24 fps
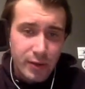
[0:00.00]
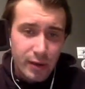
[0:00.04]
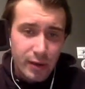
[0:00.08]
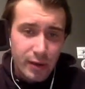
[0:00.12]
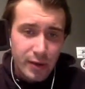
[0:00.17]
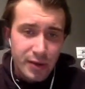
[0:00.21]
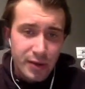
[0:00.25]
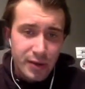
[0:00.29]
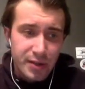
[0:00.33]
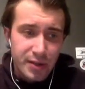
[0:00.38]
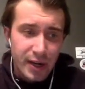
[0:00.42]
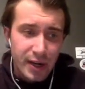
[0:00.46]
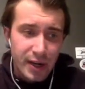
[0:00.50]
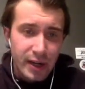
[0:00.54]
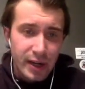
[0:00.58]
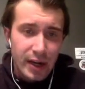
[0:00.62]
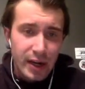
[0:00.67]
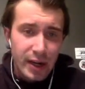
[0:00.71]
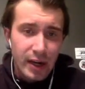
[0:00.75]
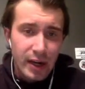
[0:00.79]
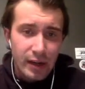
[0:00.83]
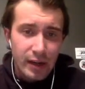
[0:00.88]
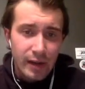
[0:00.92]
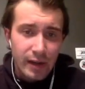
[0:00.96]
to take it
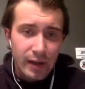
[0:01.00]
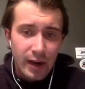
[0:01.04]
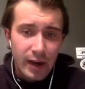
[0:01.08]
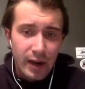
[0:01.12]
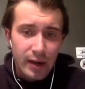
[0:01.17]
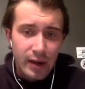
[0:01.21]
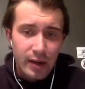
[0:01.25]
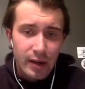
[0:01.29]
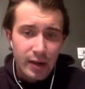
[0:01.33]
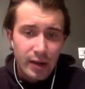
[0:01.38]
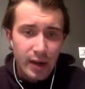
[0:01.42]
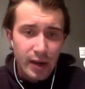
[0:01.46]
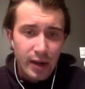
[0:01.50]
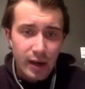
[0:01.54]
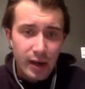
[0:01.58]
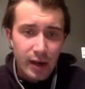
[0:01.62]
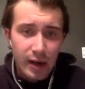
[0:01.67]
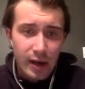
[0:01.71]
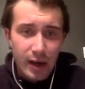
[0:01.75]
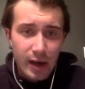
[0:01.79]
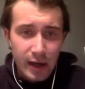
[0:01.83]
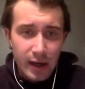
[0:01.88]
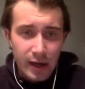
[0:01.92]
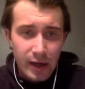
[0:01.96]
out of that
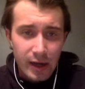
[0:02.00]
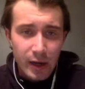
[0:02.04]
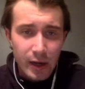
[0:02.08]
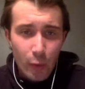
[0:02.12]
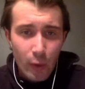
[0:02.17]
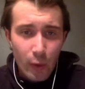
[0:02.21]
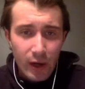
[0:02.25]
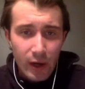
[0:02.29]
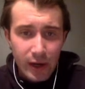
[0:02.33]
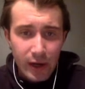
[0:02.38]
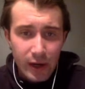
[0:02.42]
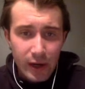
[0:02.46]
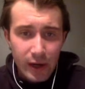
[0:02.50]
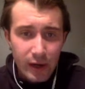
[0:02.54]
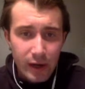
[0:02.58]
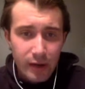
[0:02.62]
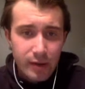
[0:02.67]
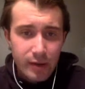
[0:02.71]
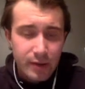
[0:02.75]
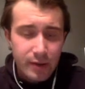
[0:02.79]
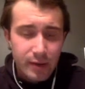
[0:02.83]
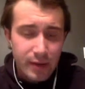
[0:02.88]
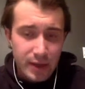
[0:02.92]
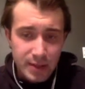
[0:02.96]
and get it wet again.
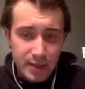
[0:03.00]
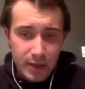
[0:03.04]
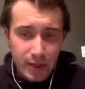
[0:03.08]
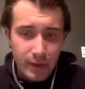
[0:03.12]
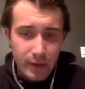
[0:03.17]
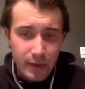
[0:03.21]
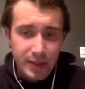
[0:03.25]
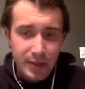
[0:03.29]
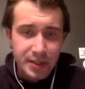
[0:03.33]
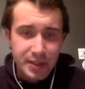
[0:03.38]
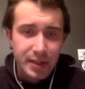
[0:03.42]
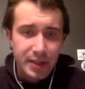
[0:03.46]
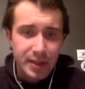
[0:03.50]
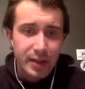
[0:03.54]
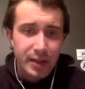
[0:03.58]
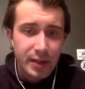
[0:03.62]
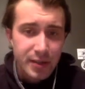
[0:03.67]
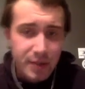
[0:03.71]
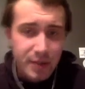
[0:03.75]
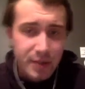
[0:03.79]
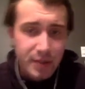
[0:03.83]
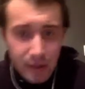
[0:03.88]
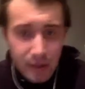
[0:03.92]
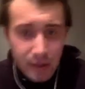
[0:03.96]
That's how easy it is.